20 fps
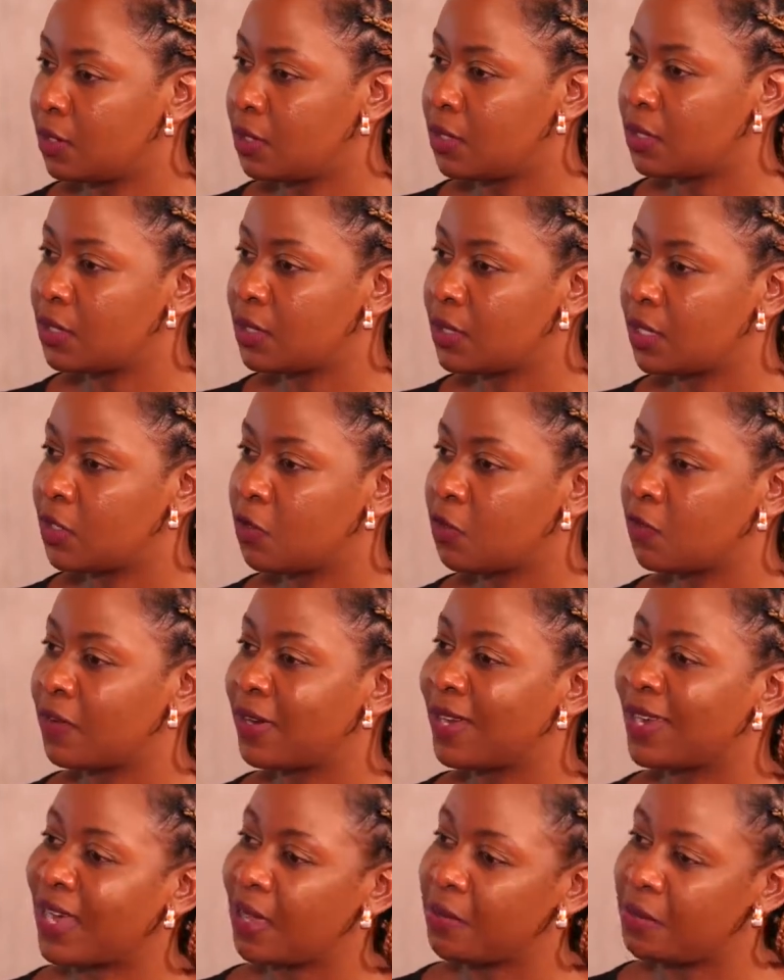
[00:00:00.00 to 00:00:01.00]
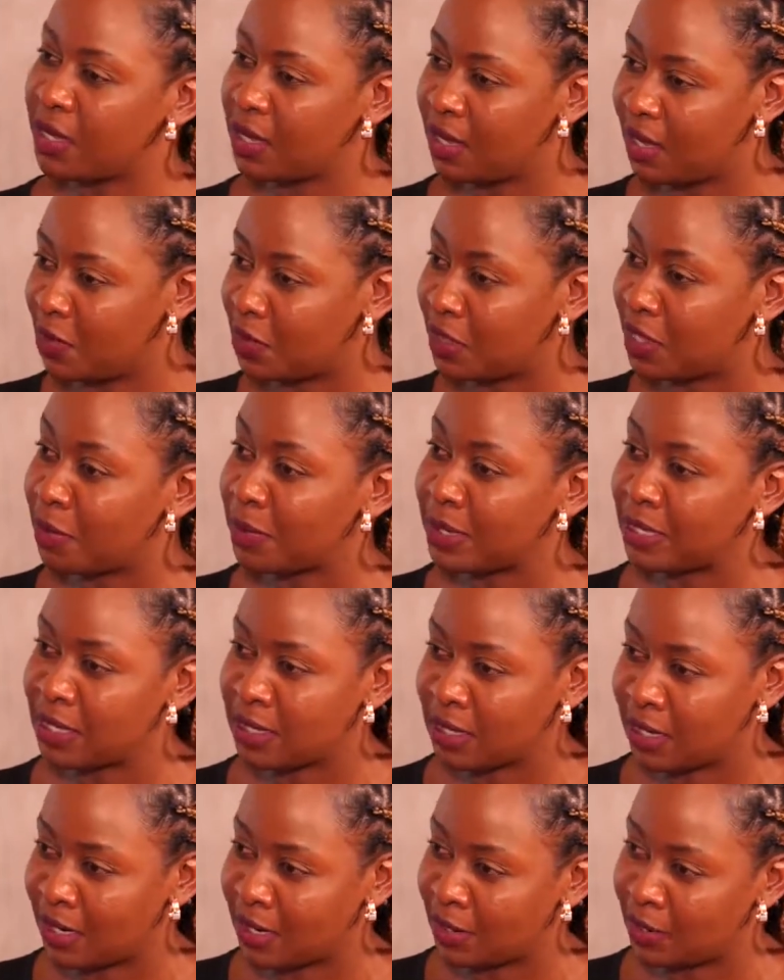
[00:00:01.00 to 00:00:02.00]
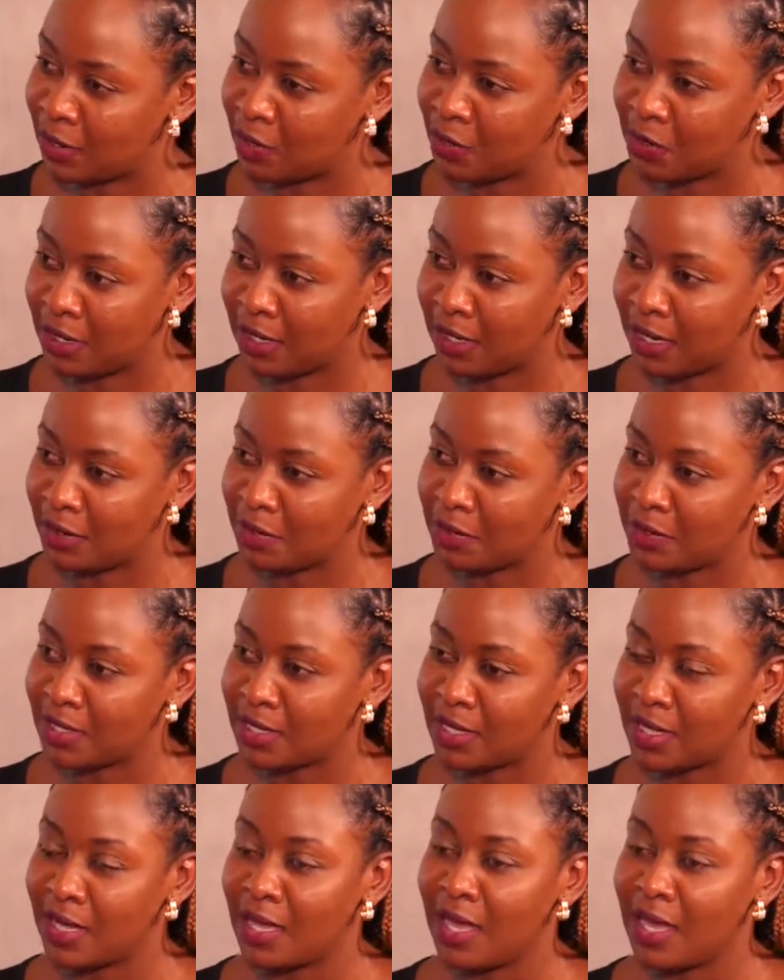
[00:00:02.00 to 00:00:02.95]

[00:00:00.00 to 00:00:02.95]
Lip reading: instead of coming in when the prices are going down, you see.